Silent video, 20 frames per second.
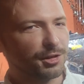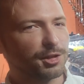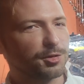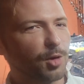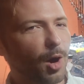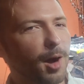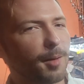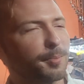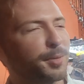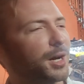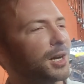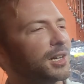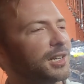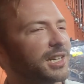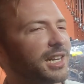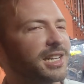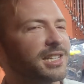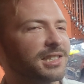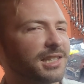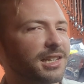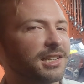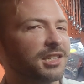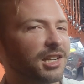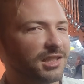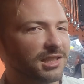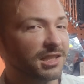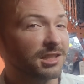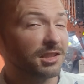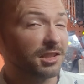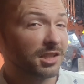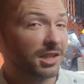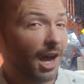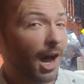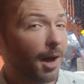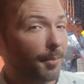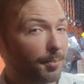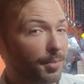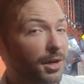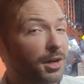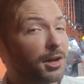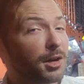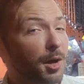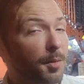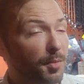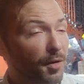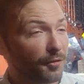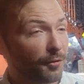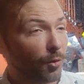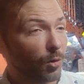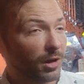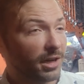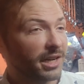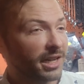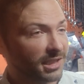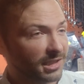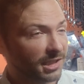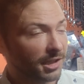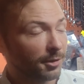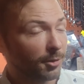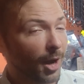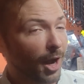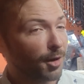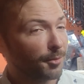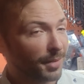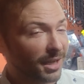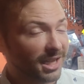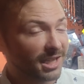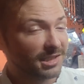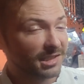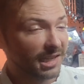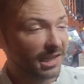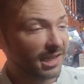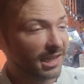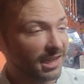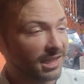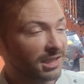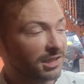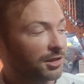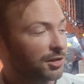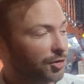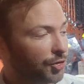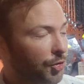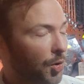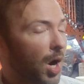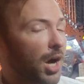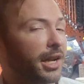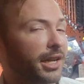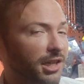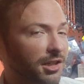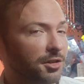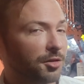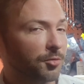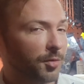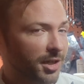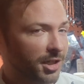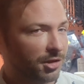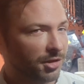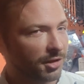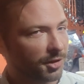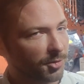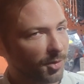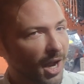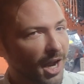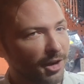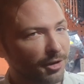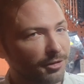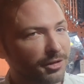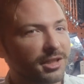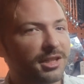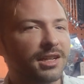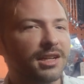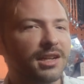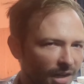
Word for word: the drop pod is it doesn't stop before it hits the ground because it is trying to reach the ground.